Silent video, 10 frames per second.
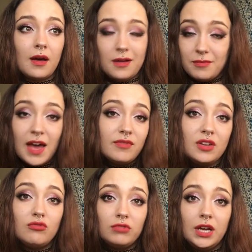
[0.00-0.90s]
I'm having a
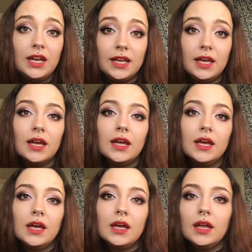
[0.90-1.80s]
really
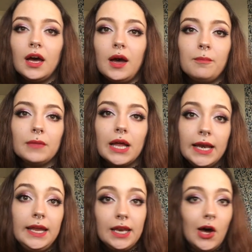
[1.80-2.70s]

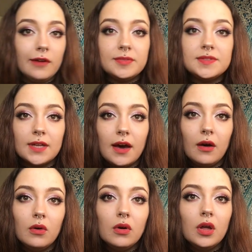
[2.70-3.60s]
clean
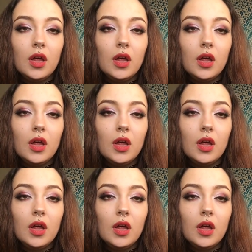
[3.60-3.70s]
lifestyle.